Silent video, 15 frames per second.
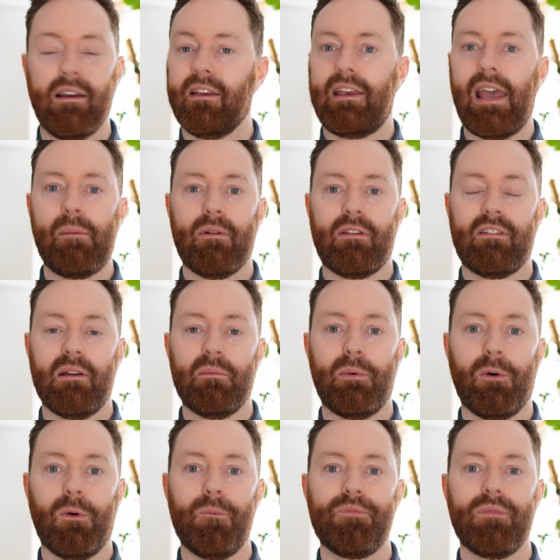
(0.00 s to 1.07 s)
keep it
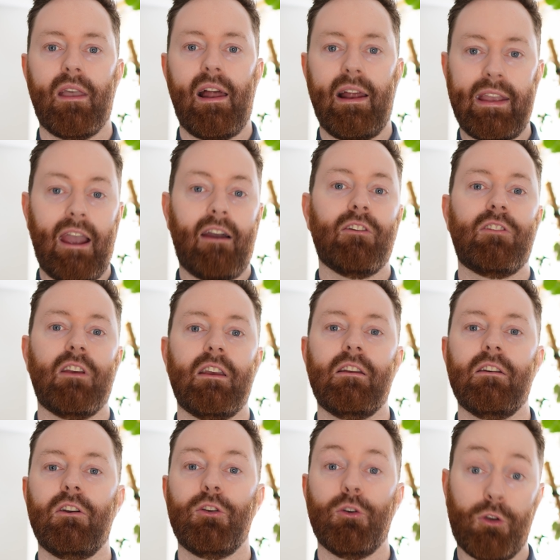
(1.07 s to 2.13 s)
simple, and I
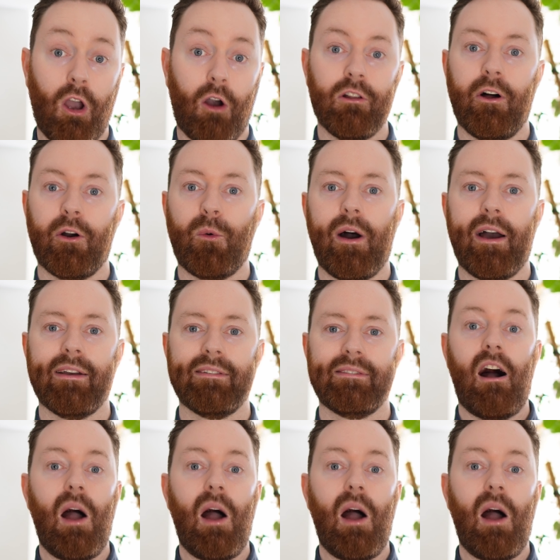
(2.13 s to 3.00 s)
guarantee you, will go a long way.